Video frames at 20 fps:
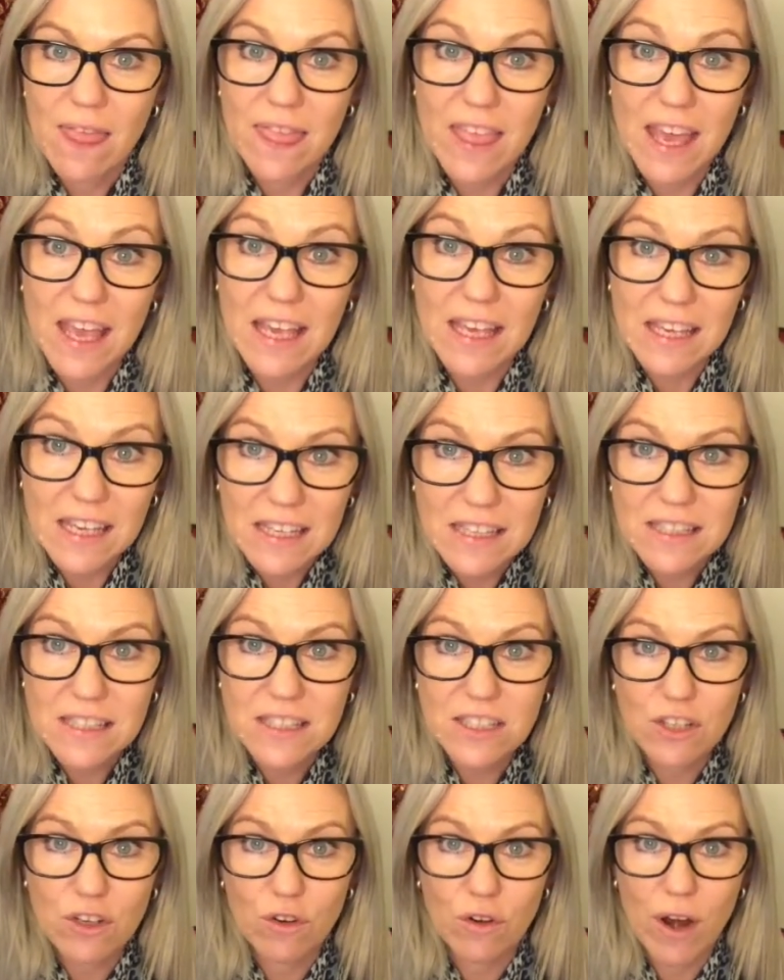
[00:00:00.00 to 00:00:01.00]
their
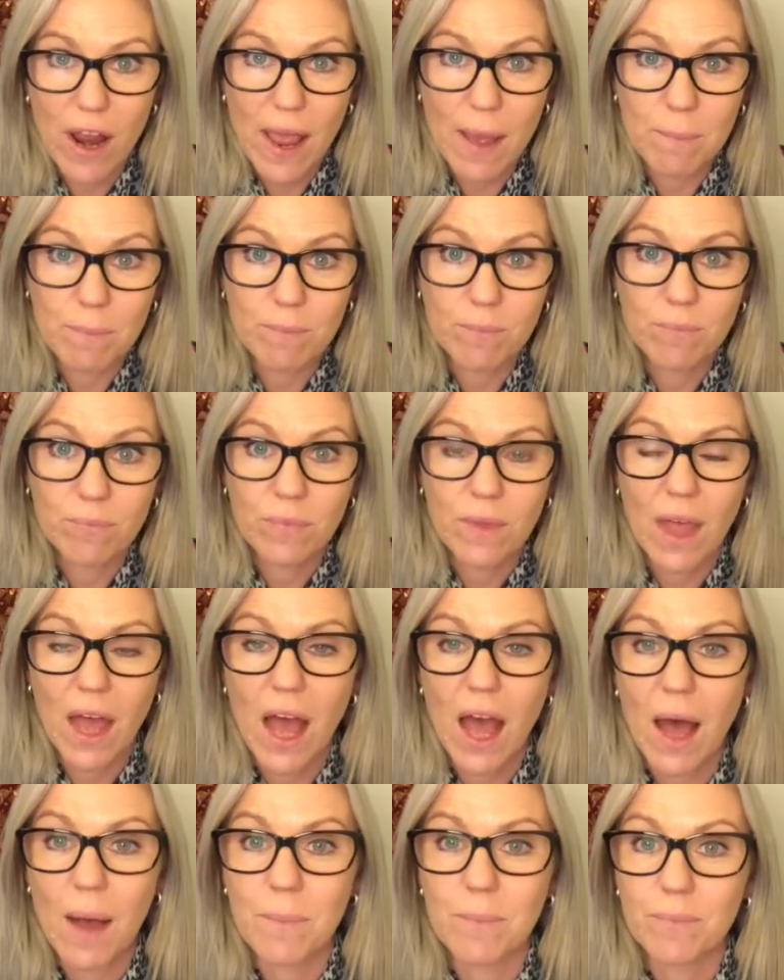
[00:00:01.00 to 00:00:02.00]
Instagram
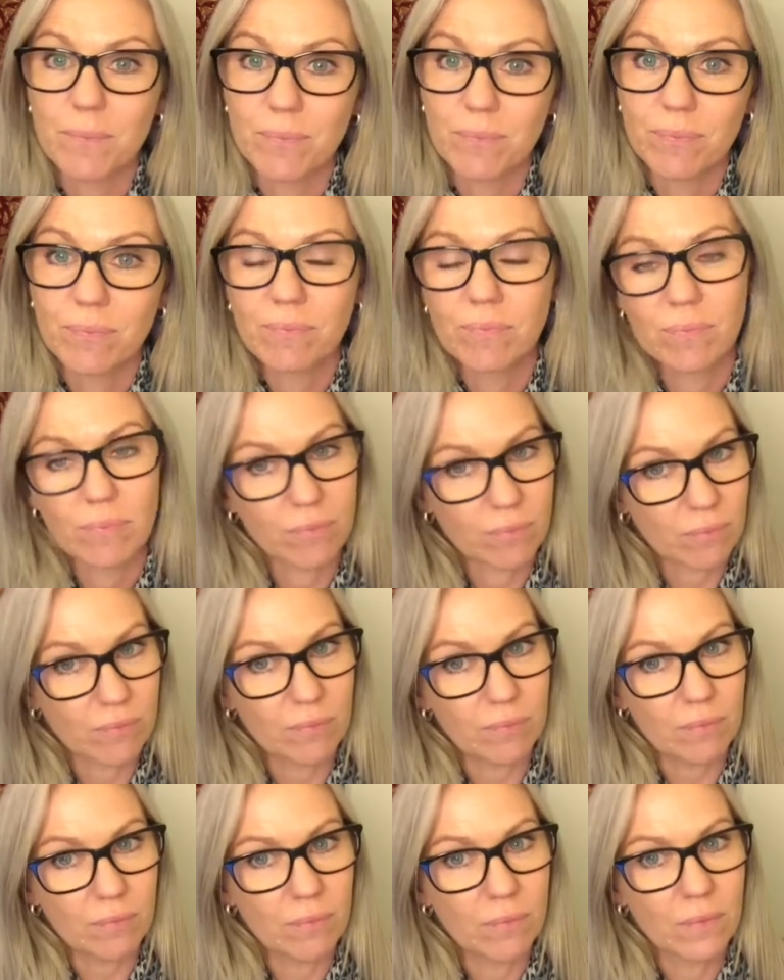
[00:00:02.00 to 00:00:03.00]

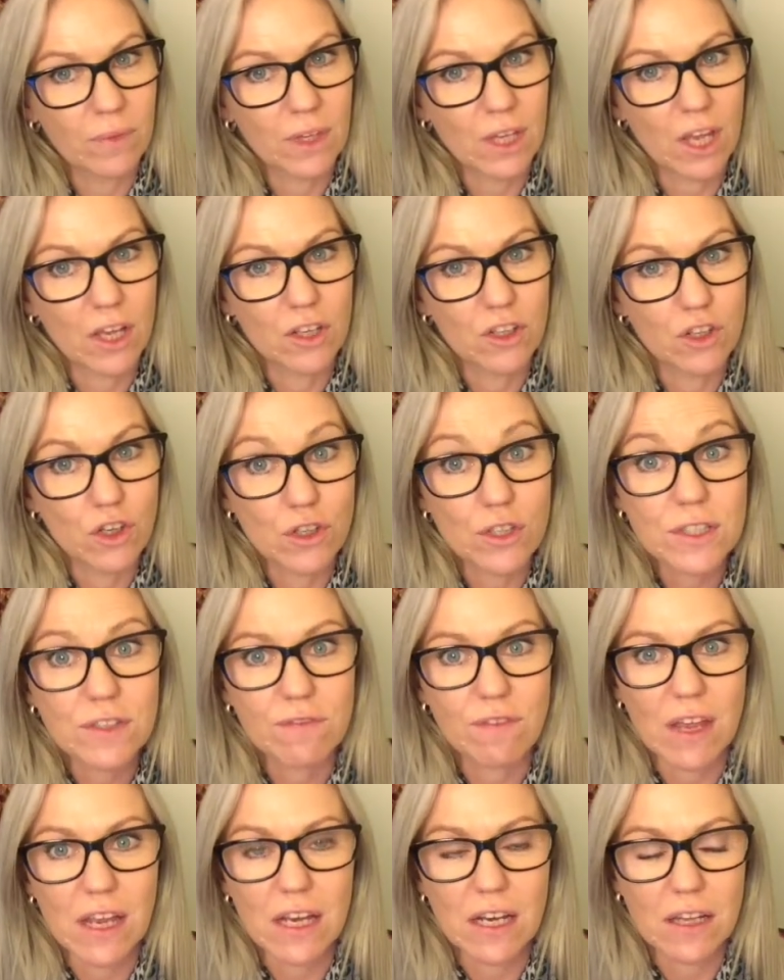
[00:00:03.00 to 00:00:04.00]

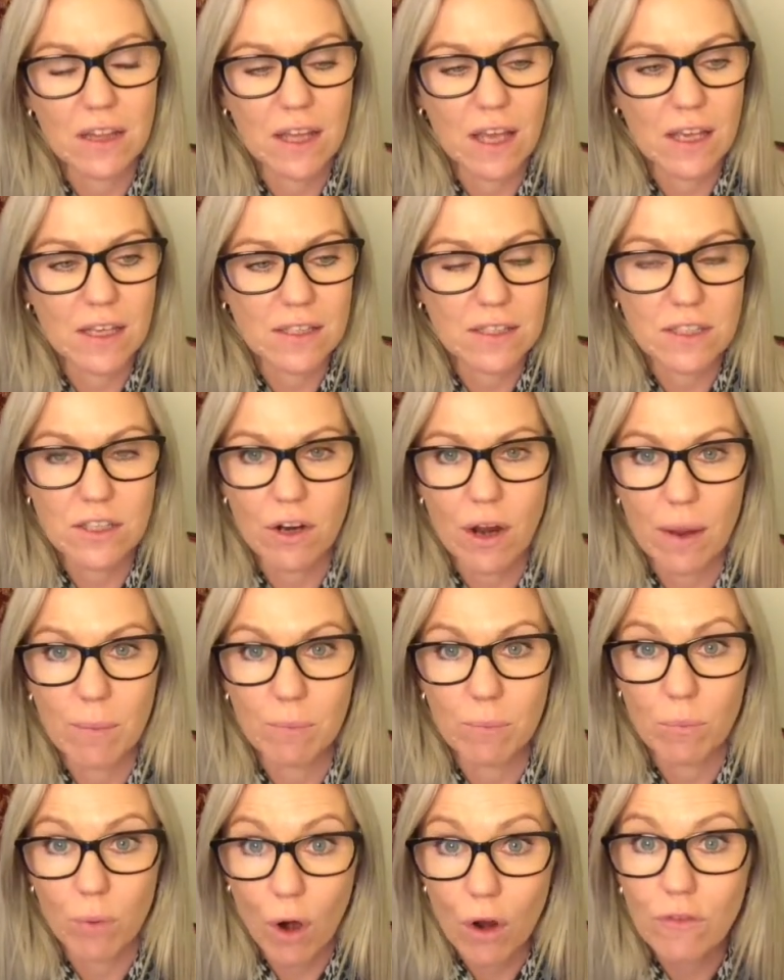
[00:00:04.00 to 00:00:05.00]
newsfeed and their Instagram
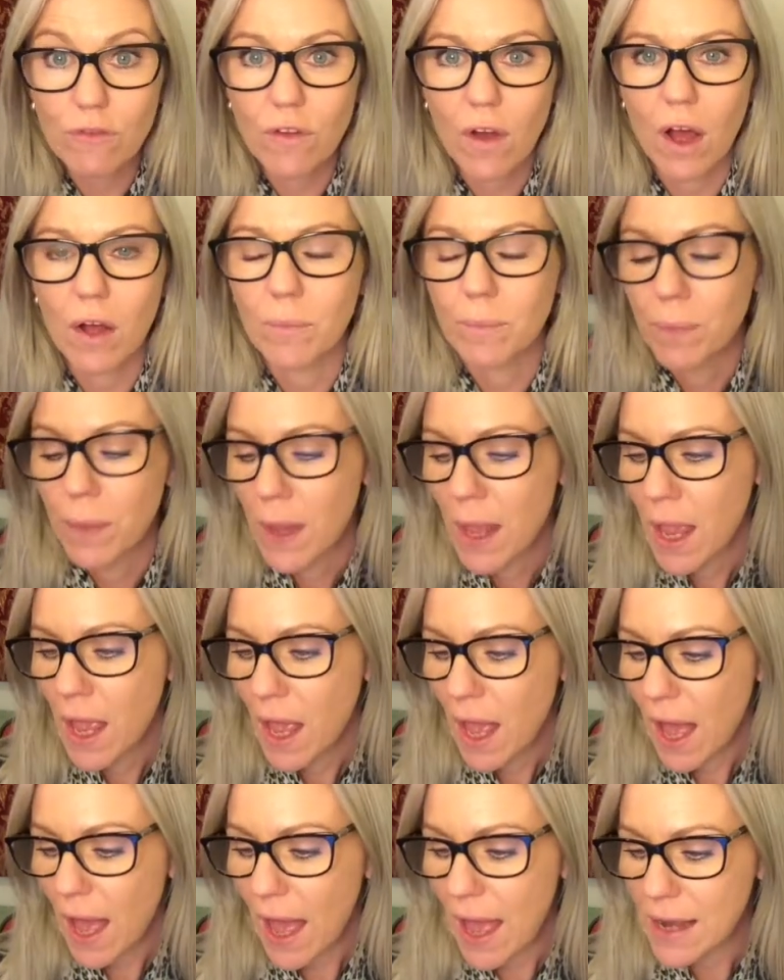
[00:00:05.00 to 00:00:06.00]
profile
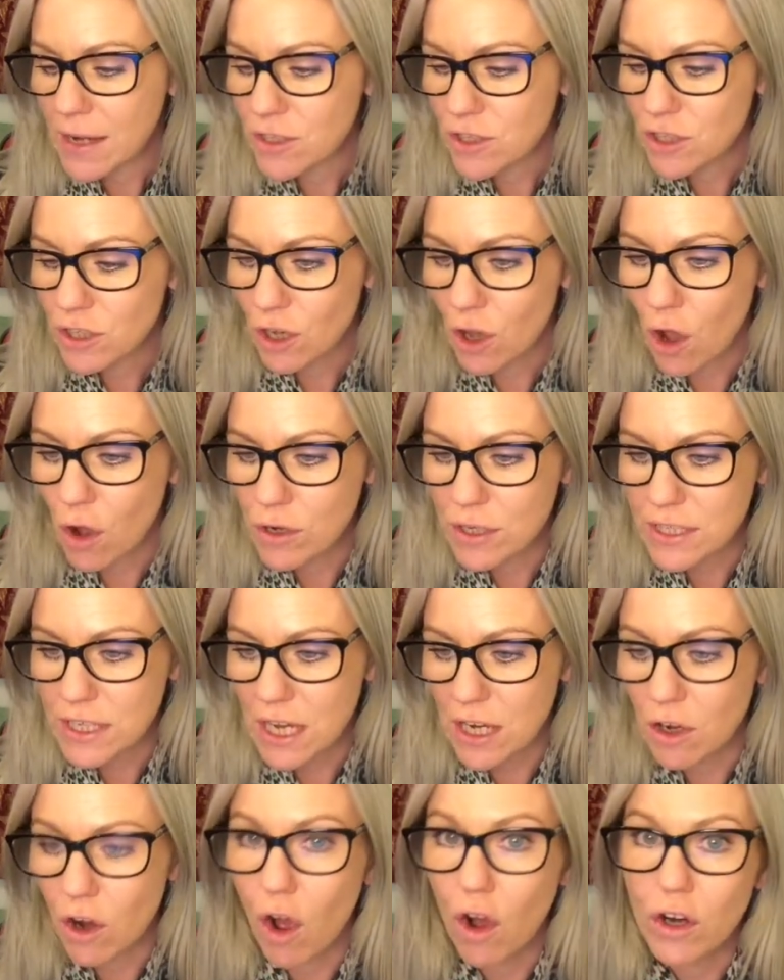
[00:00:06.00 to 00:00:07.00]
and the
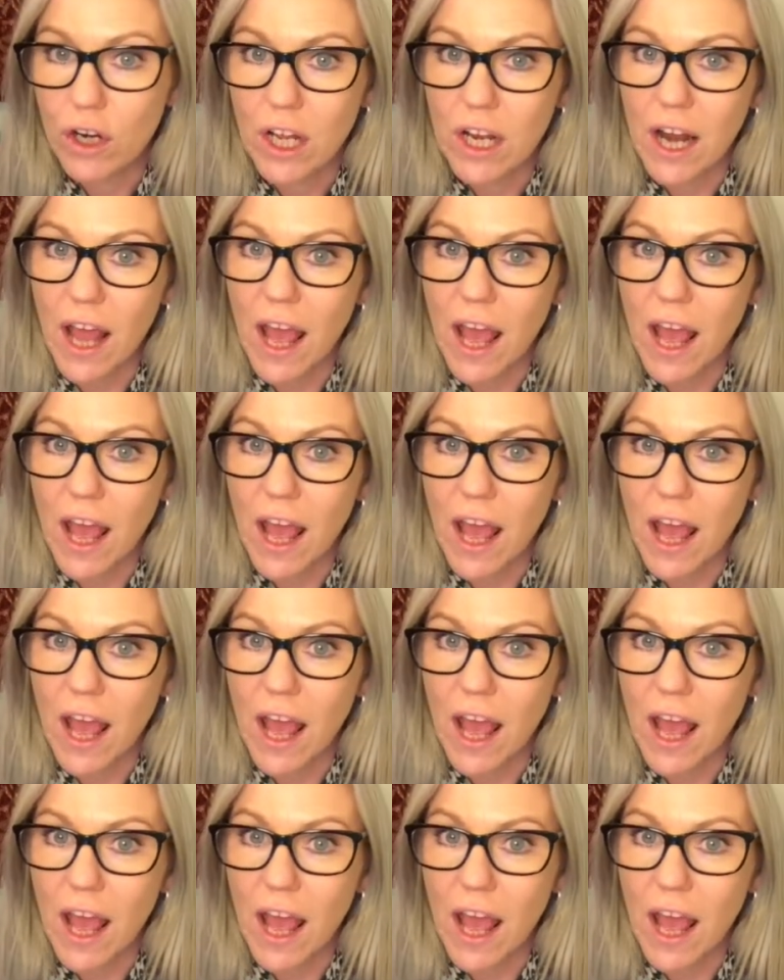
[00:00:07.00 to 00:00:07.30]
content on it.